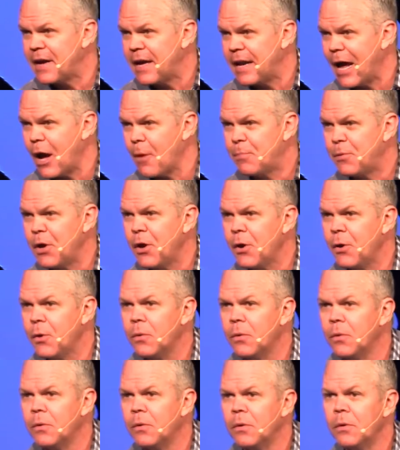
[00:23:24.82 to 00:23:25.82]
it could help
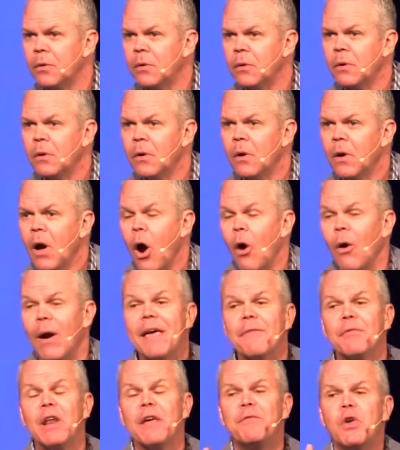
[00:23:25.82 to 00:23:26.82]
you. Or
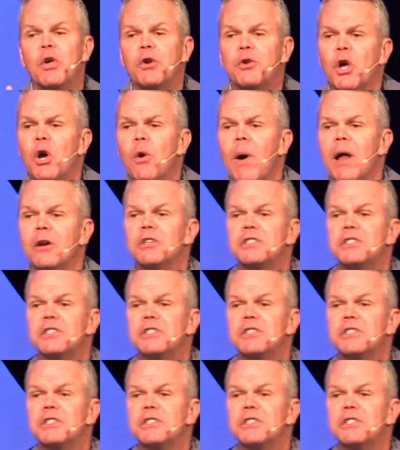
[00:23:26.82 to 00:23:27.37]
even if you do